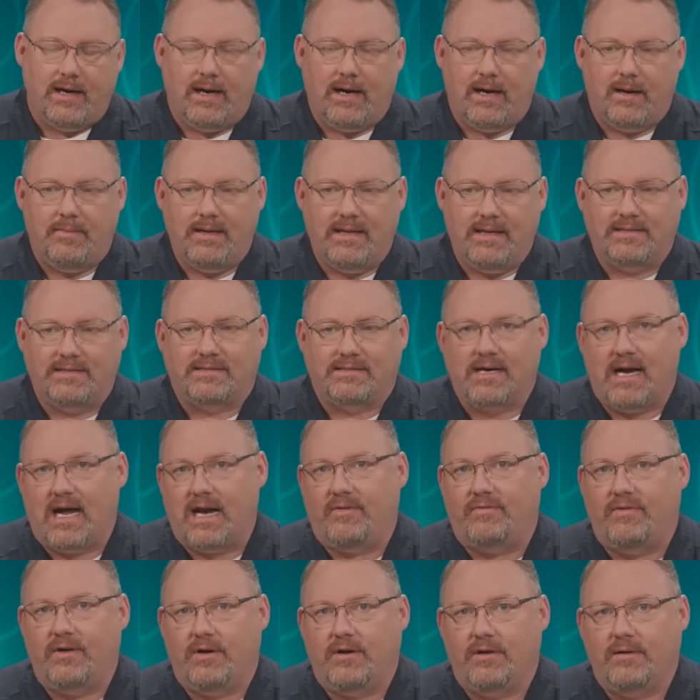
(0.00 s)
inside
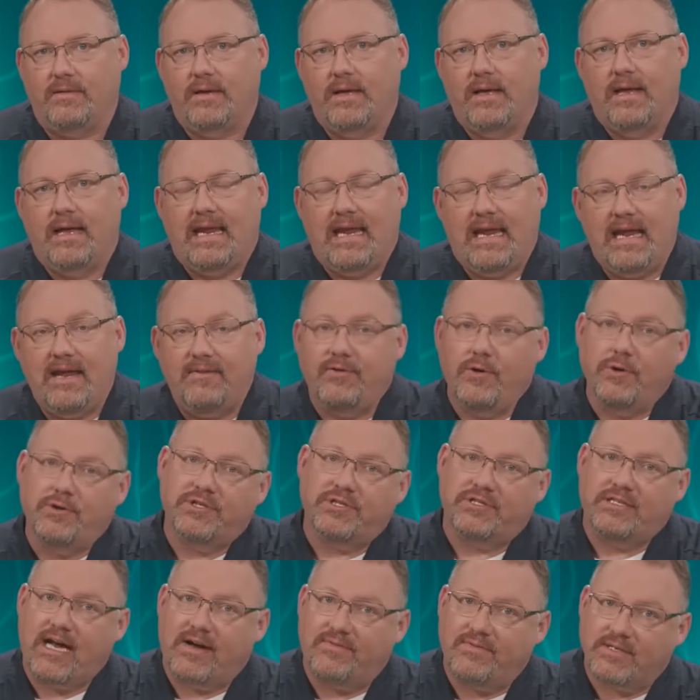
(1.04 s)
of here. If you
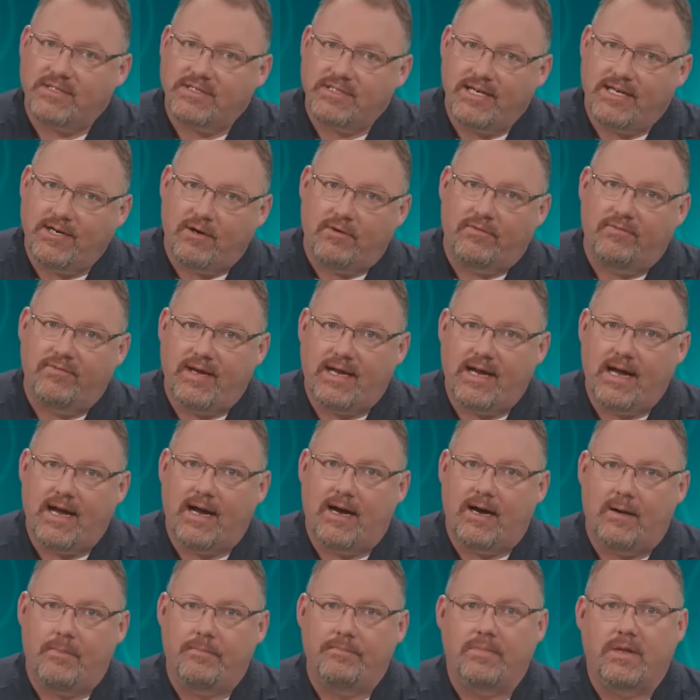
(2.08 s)
just have a single
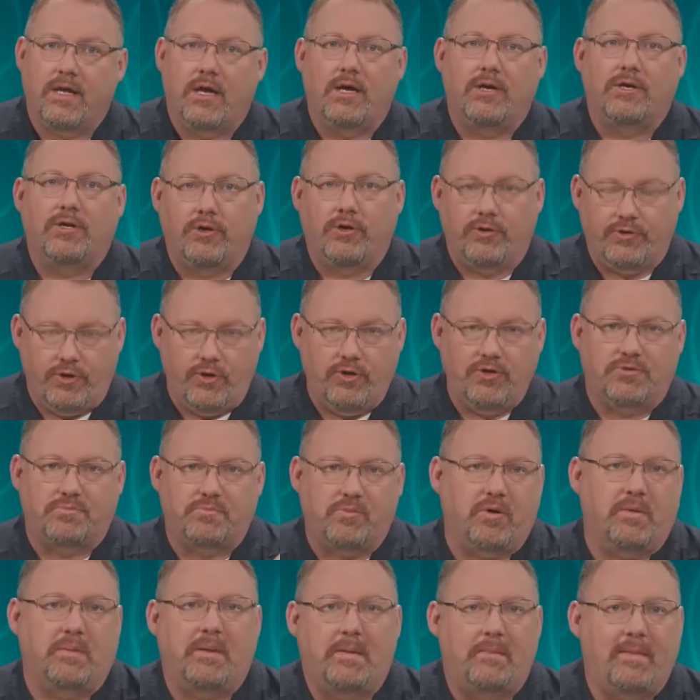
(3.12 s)
VM, you'll use
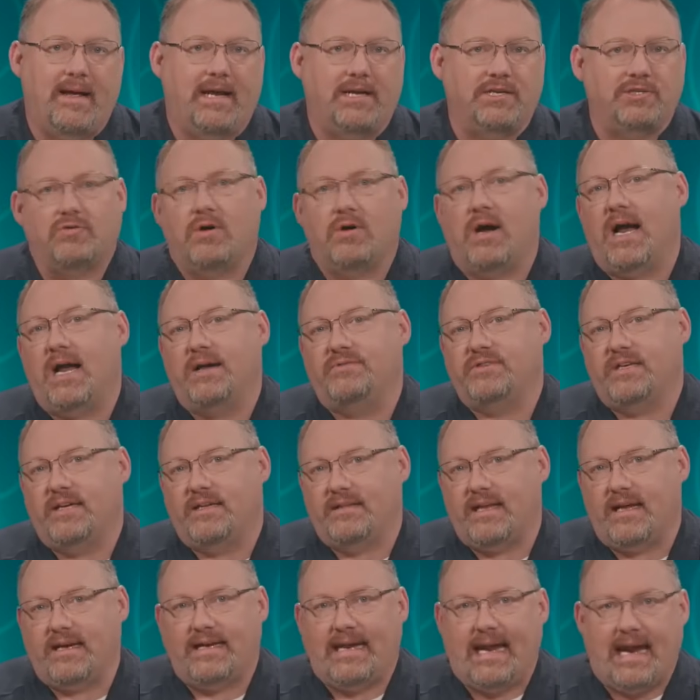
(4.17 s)
premium managed drives to get
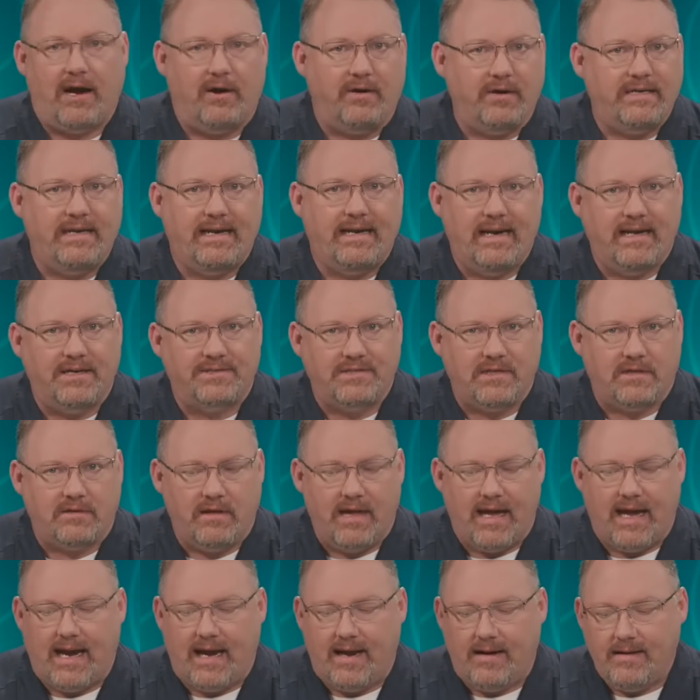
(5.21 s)
that guaranteed
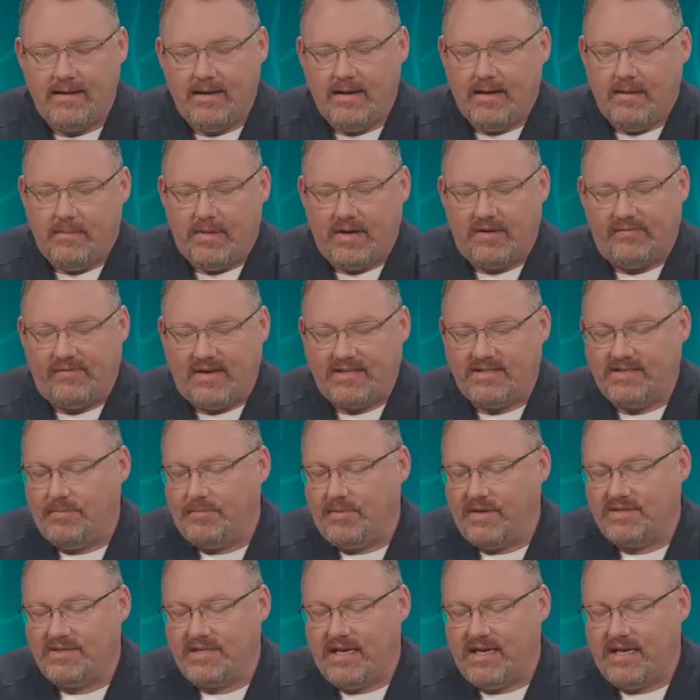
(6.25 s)
SLA. But if I simply say